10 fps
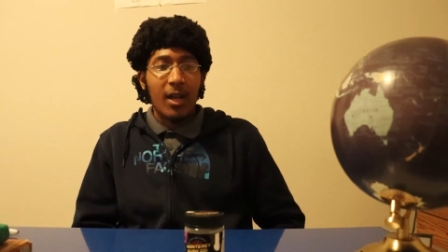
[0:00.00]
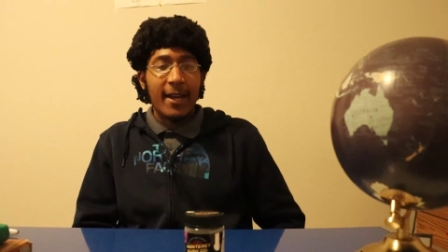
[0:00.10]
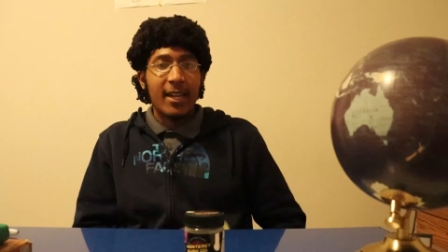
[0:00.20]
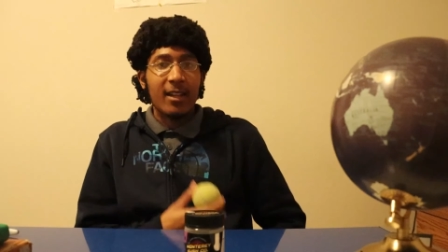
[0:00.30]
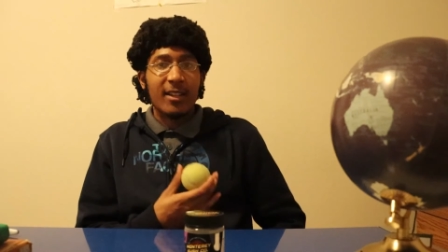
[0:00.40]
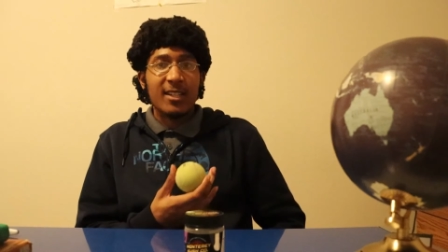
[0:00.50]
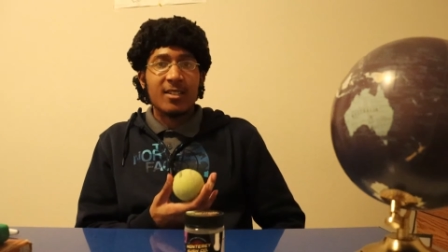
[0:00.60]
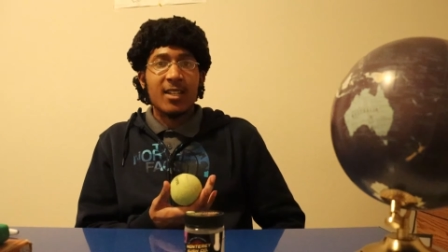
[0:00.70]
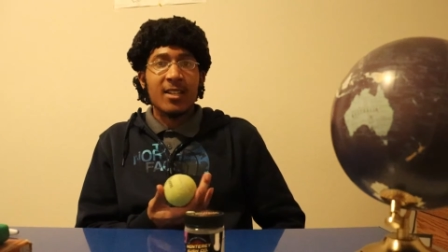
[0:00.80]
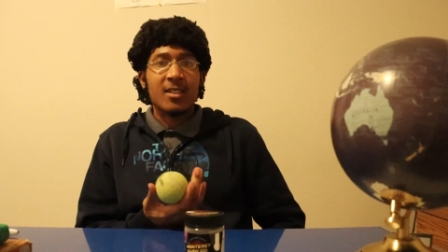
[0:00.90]
I'd get like
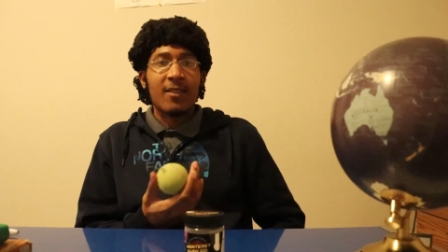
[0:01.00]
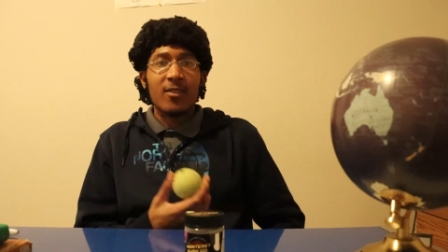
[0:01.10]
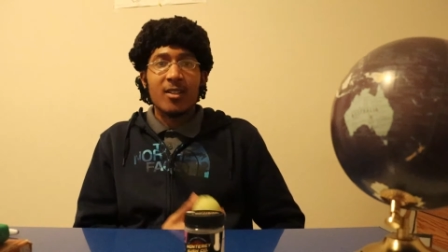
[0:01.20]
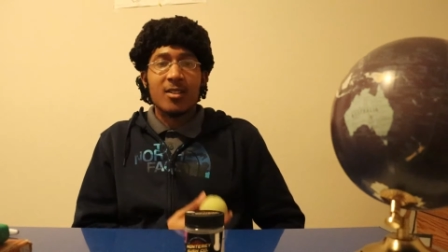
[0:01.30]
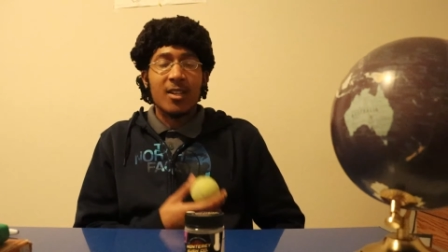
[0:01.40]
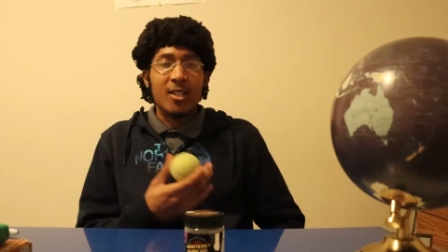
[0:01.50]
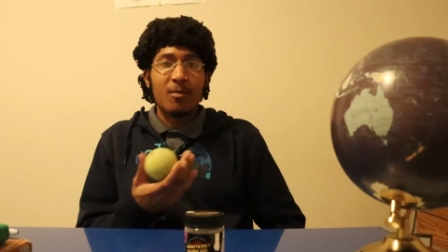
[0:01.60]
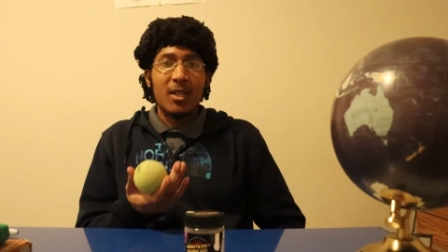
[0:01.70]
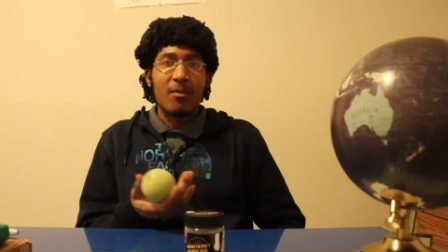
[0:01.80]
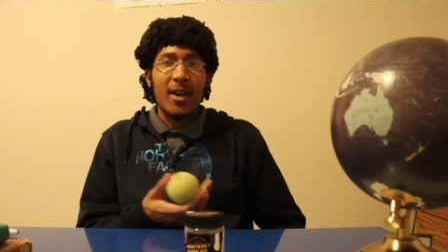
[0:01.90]
six, seven,
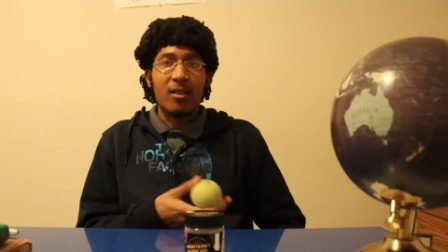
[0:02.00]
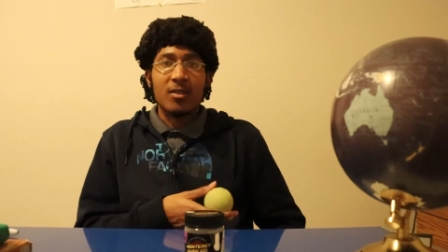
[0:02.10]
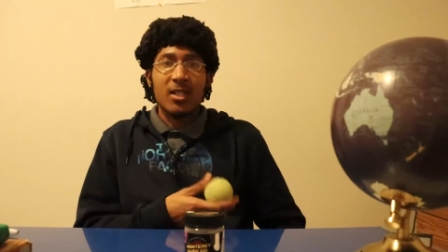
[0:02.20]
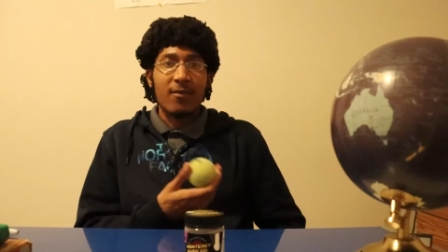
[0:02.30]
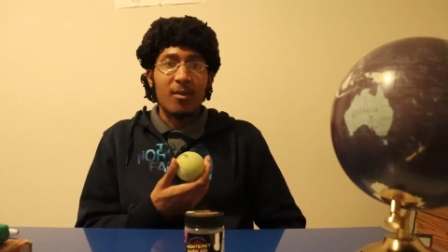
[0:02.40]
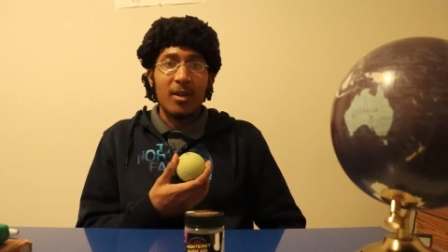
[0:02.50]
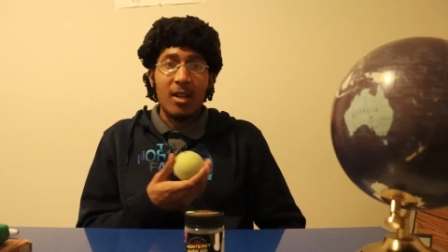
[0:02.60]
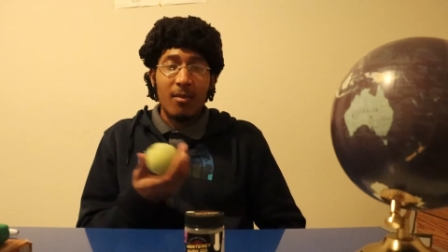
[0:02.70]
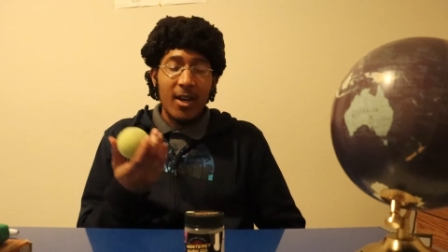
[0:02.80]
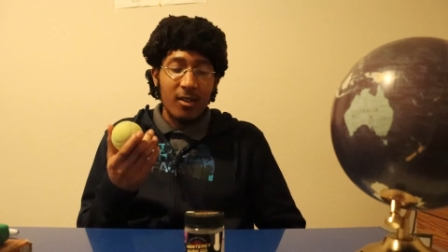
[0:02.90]
six minute miles, seven
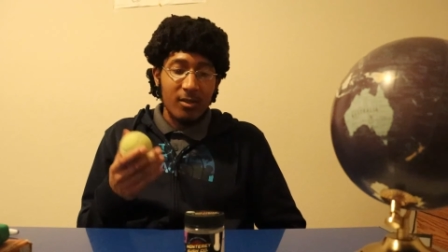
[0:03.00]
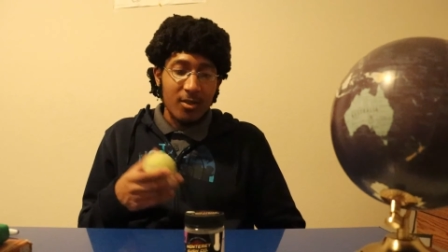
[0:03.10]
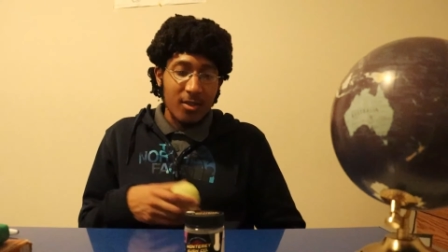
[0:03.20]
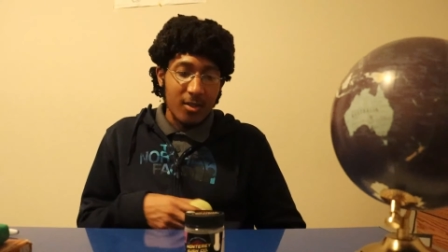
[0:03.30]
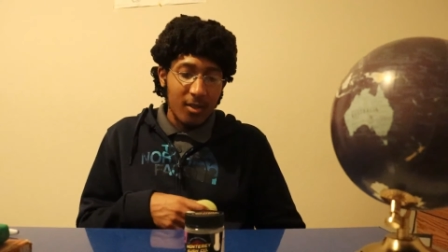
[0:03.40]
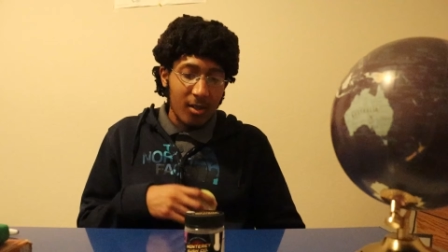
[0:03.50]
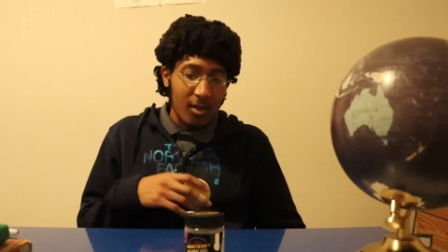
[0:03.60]
minute miles.